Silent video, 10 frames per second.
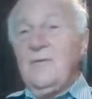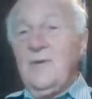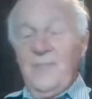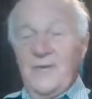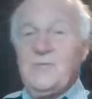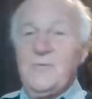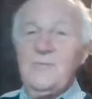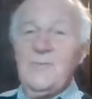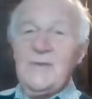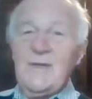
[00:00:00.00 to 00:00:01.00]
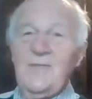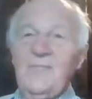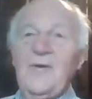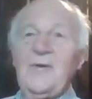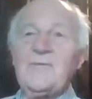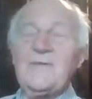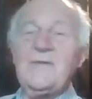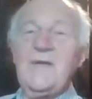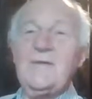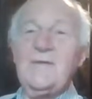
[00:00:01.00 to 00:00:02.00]
a Frenchman, but he left France
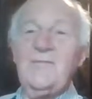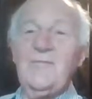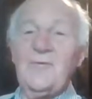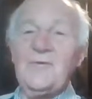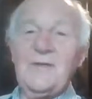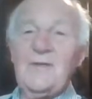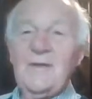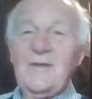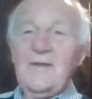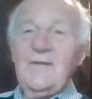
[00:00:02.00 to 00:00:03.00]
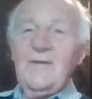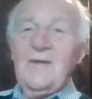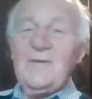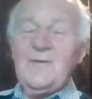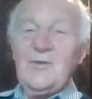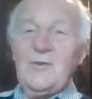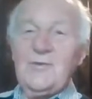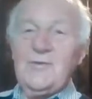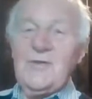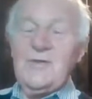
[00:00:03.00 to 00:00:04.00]
in 1940 under shock
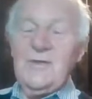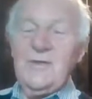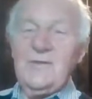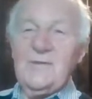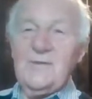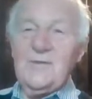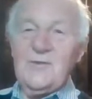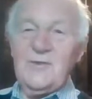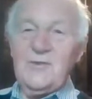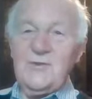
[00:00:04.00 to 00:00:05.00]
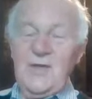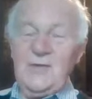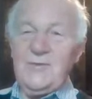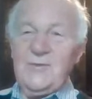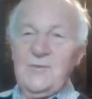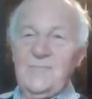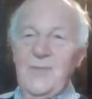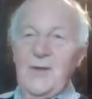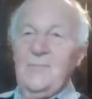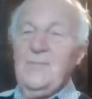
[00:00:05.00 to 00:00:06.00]
and shell and
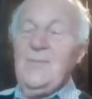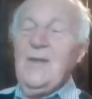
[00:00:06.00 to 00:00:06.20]
bomb,